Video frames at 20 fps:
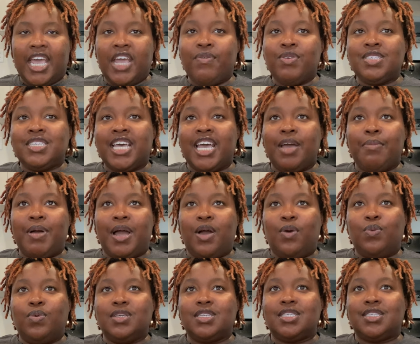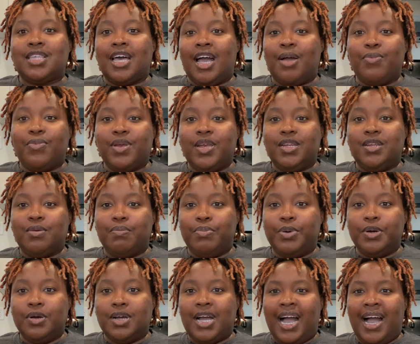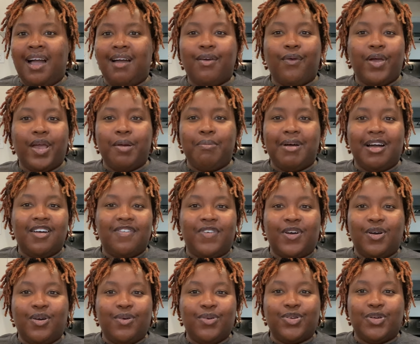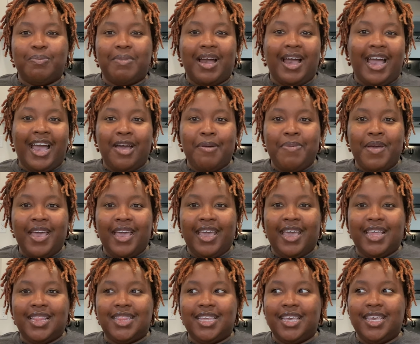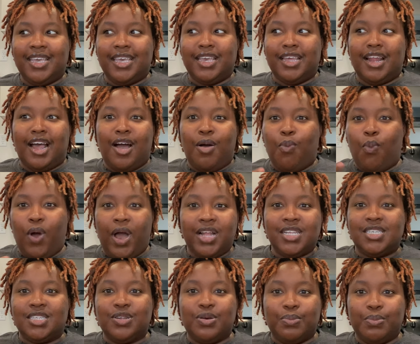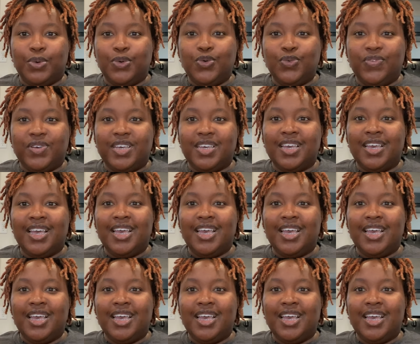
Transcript: Every time I would stop reading the book, I grab my phone or my iPad thinking I'm watching a movie,